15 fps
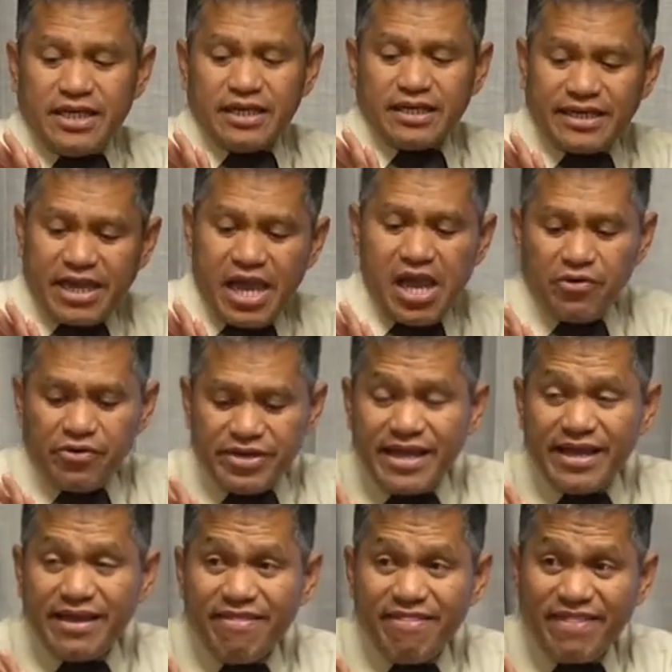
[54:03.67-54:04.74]

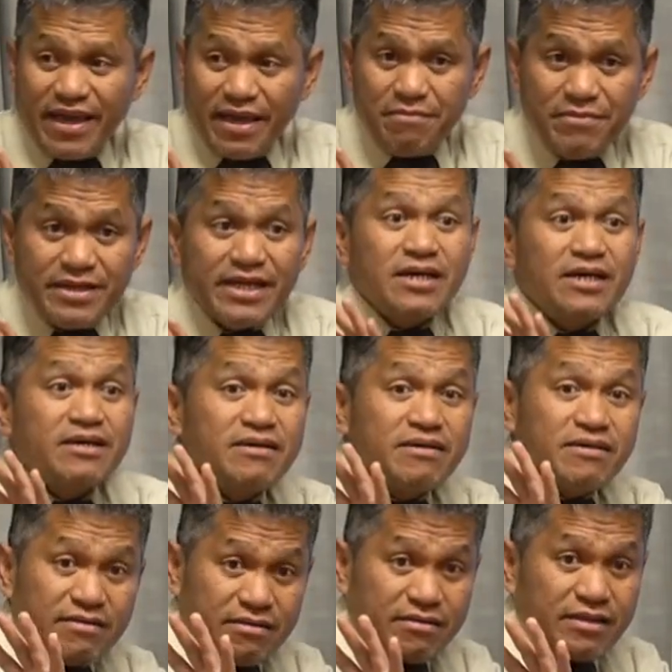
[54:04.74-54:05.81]
carrying them,
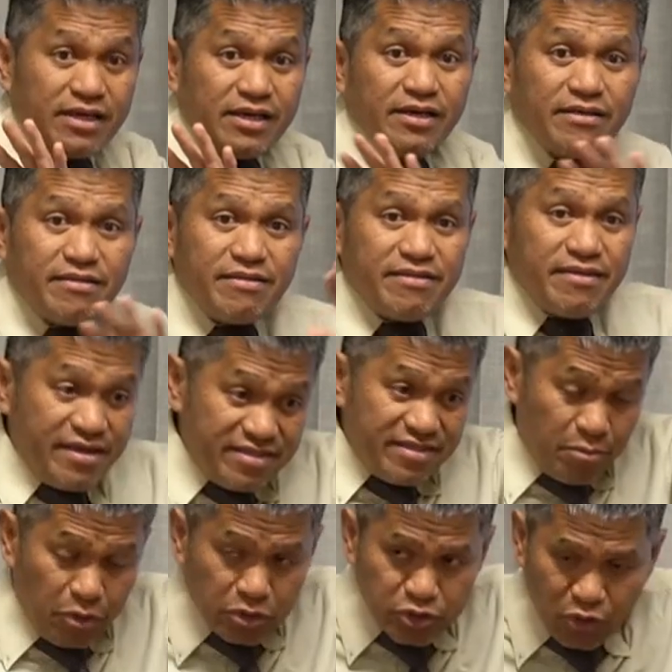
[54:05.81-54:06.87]
in the
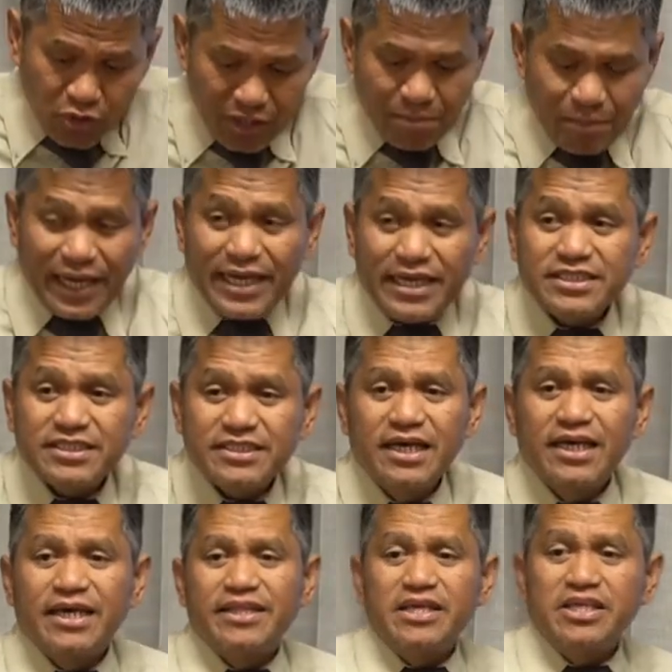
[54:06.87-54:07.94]
most holy place,
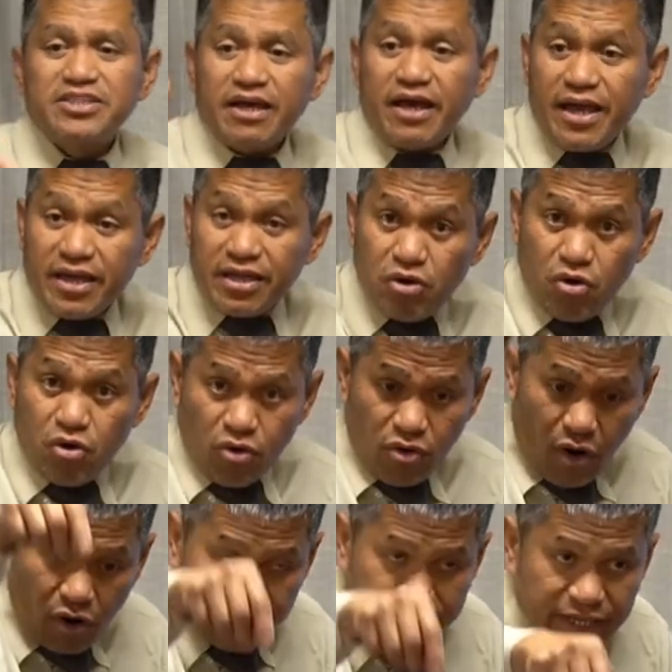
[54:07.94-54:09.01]
this is a
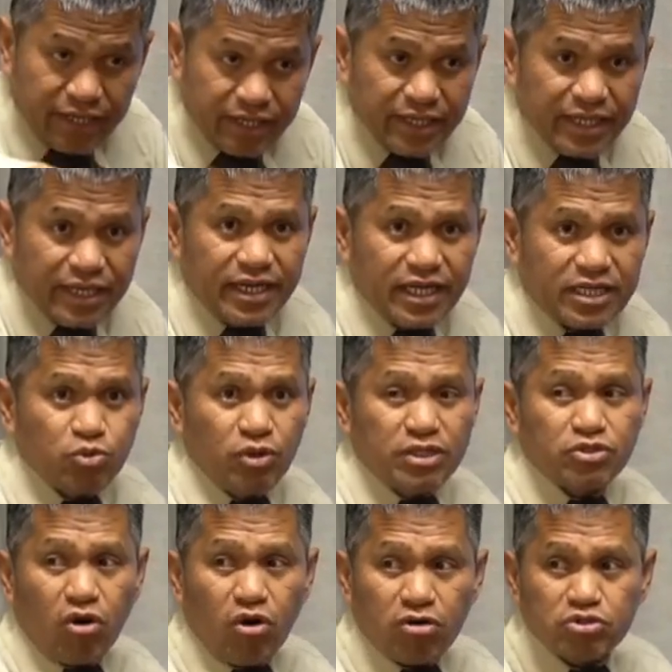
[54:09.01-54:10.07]
glory that will
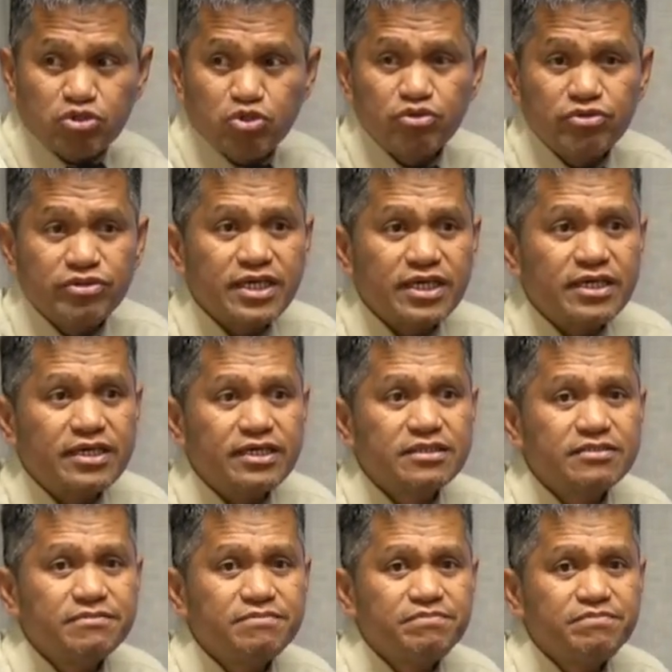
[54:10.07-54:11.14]
talk to the
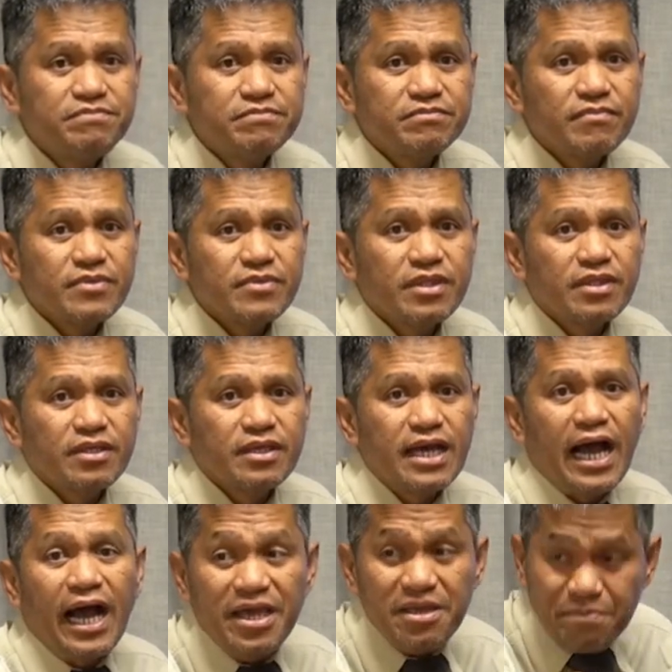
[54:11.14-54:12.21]

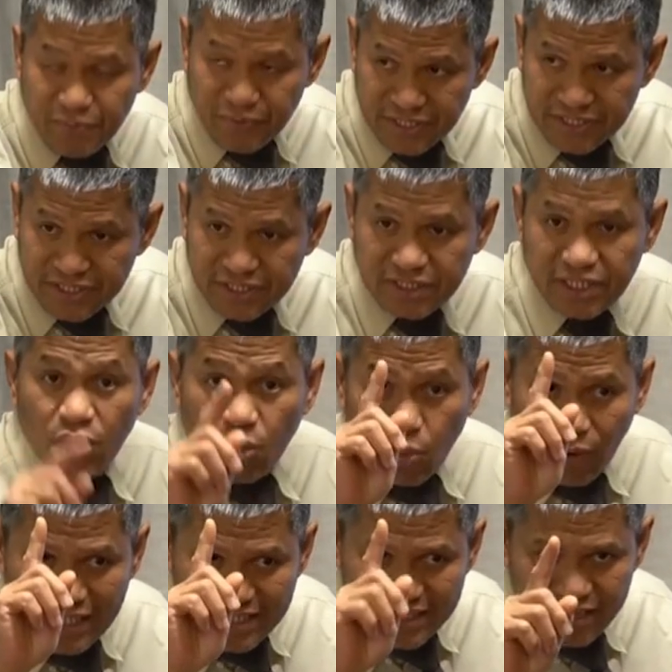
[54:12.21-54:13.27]
high priests
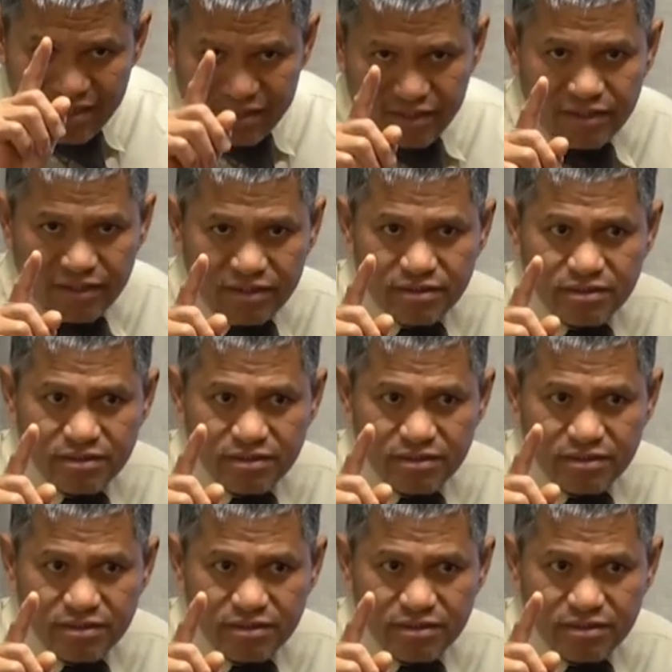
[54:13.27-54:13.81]
once a year